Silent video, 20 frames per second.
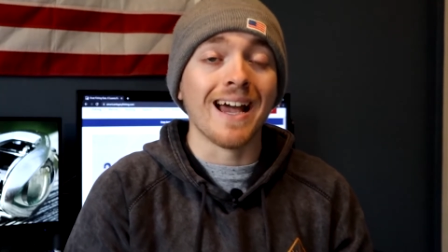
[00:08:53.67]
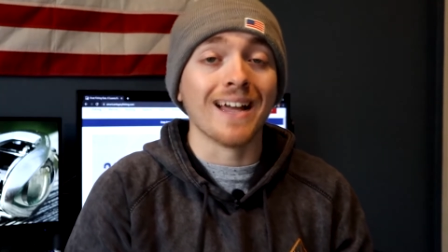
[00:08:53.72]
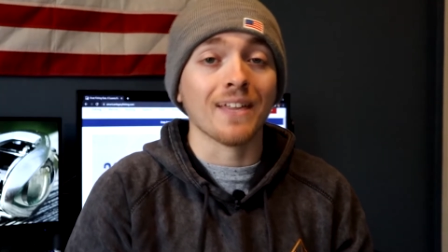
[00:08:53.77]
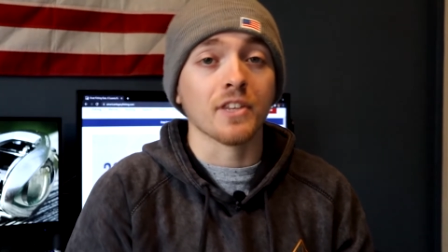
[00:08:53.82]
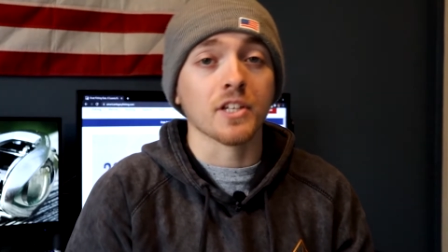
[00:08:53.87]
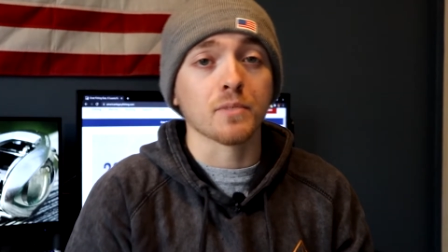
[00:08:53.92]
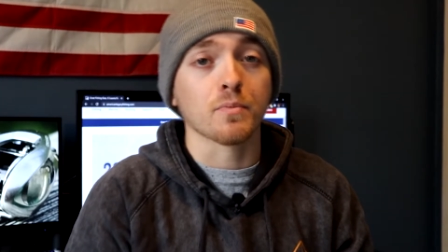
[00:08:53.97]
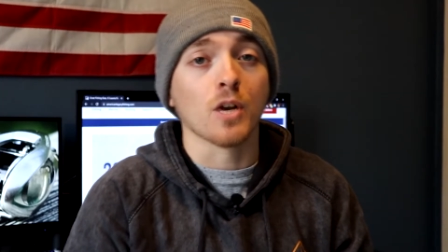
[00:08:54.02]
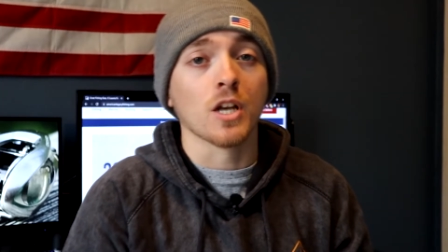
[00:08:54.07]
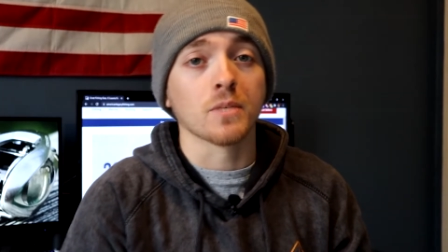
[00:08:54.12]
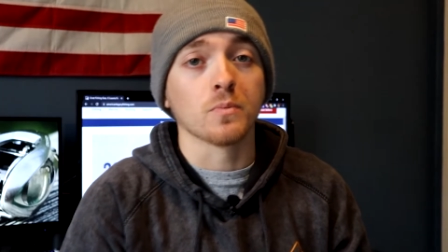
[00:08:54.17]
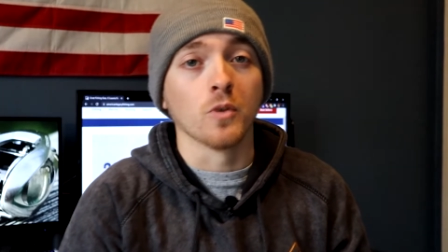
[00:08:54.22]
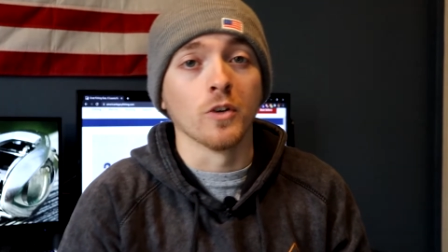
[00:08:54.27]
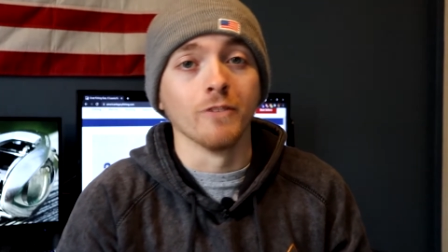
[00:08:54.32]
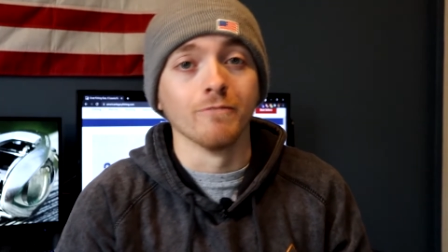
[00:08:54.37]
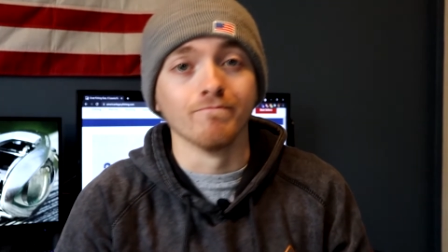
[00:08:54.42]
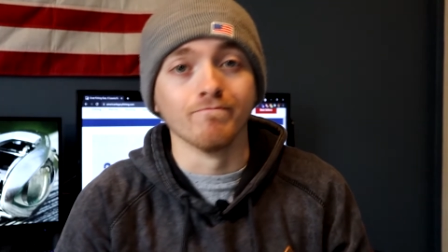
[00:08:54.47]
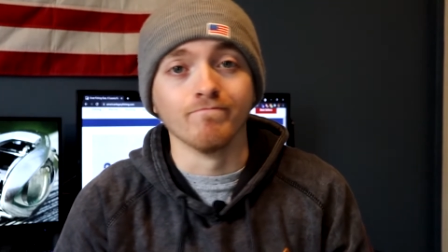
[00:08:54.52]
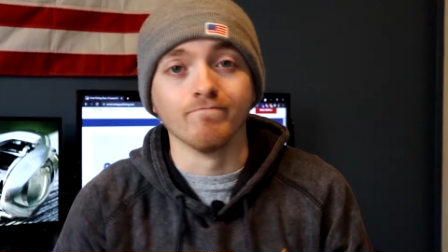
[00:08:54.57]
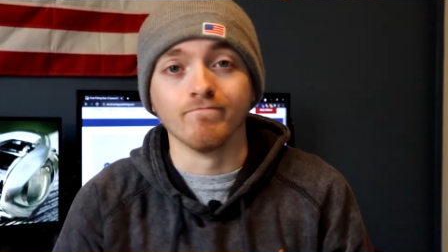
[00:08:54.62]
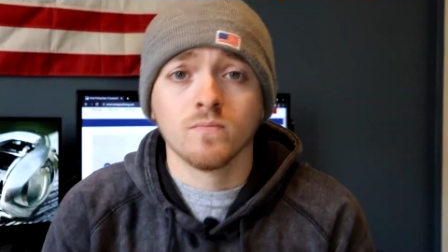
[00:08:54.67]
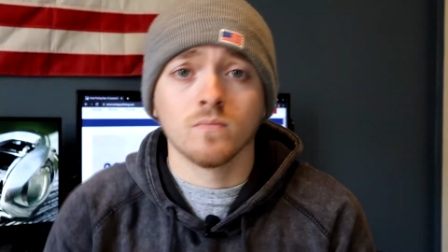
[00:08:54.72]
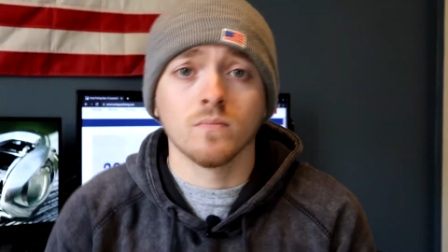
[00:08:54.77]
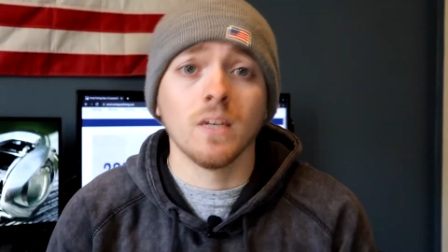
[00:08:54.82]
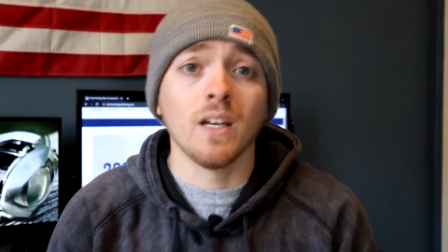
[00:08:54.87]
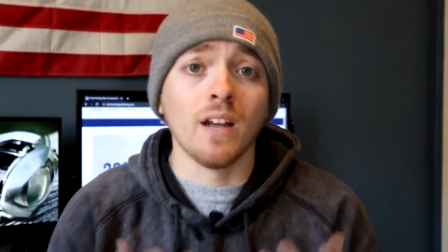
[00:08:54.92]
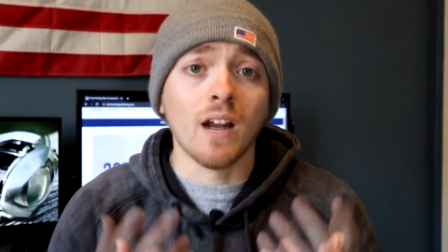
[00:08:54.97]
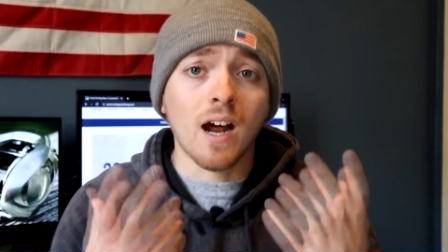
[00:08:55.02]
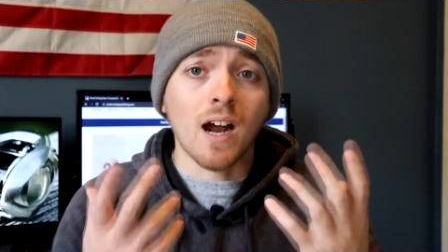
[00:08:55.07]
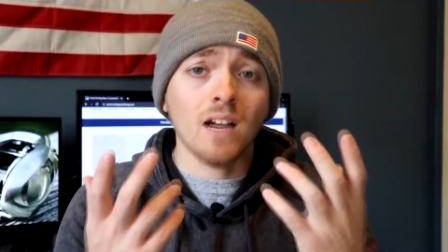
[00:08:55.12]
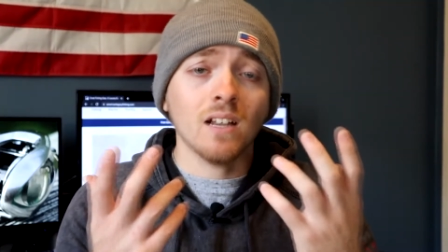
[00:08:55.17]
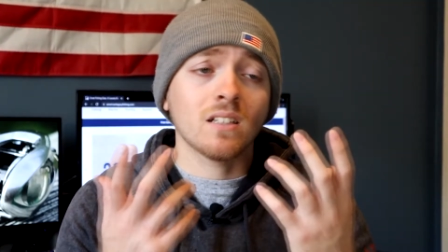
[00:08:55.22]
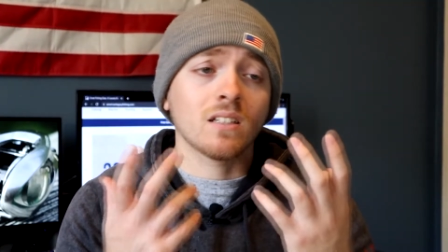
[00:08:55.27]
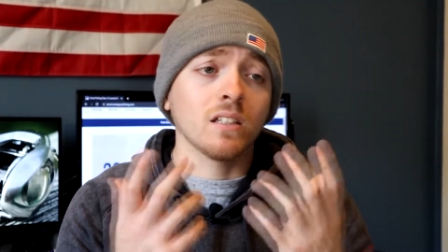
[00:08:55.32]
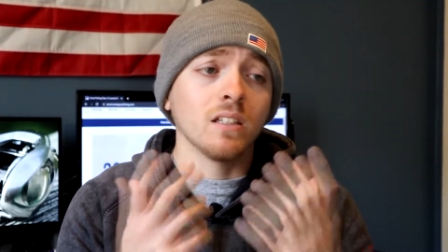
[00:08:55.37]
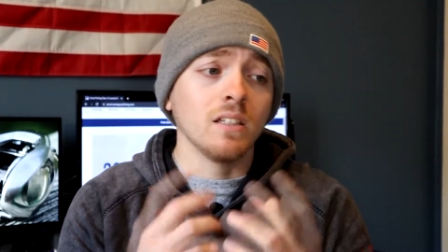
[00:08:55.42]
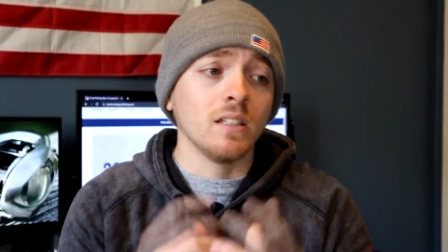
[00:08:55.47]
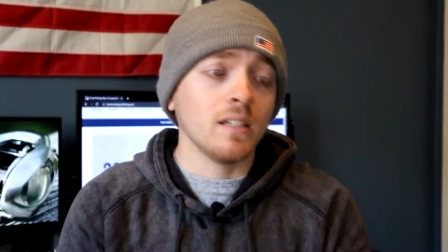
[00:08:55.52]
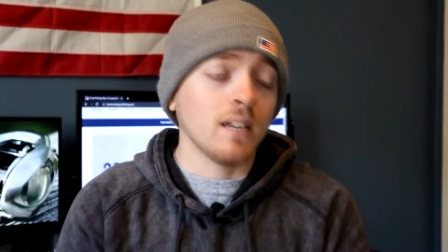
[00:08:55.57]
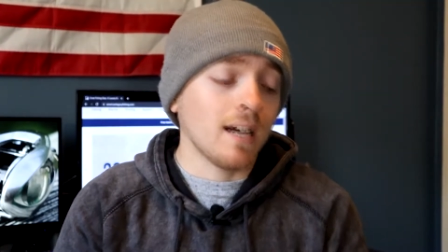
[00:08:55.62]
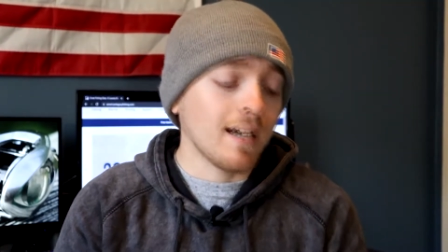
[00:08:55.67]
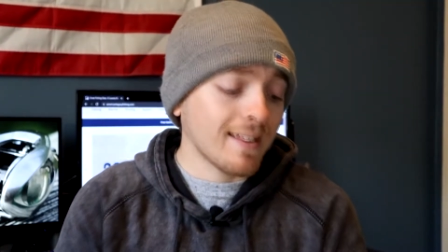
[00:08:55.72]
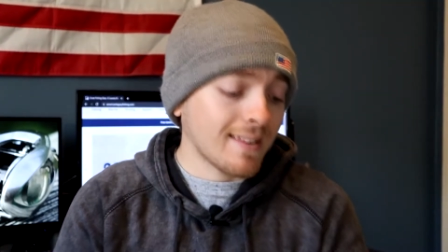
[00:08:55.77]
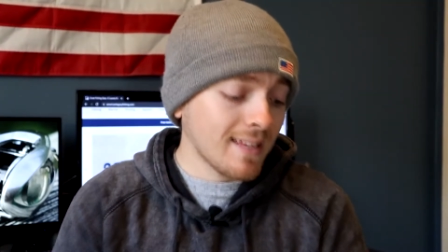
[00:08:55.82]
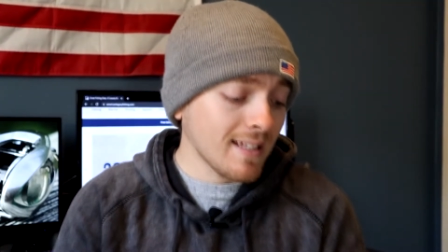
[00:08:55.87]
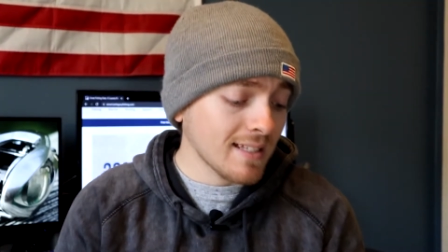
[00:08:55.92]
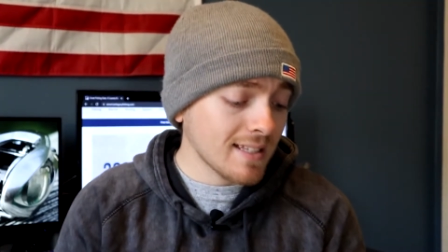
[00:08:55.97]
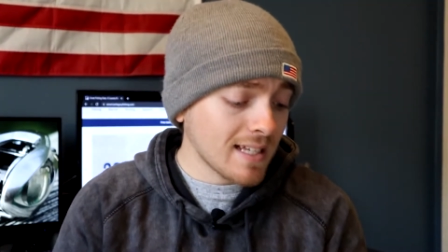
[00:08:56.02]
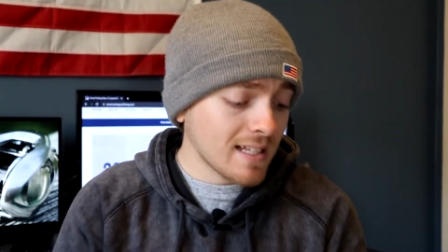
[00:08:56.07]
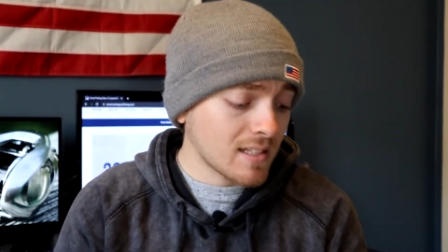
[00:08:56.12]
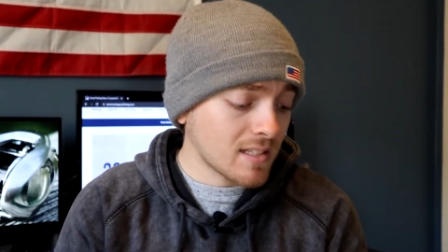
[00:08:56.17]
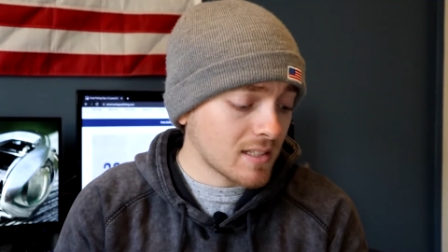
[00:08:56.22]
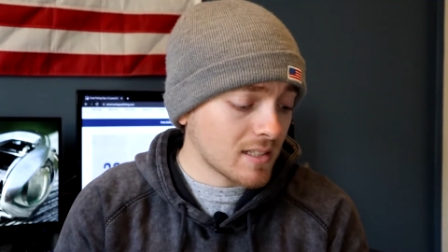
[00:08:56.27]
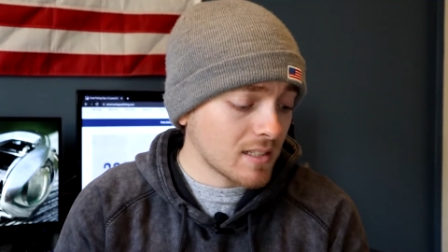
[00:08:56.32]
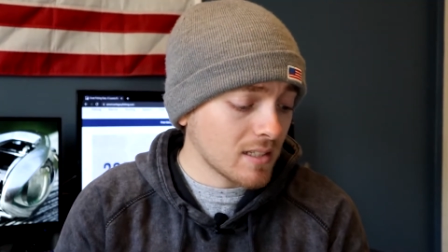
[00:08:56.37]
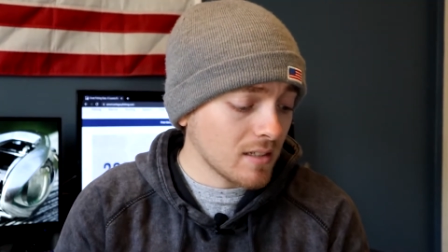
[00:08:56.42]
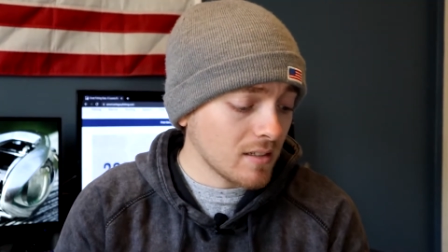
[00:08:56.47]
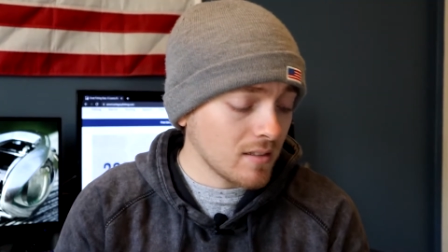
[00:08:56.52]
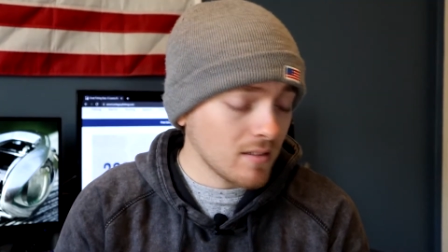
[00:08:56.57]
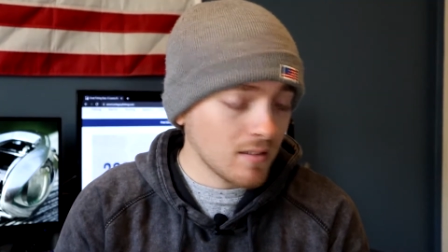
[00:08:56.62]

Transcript: at this price point. And honestly, I think that's...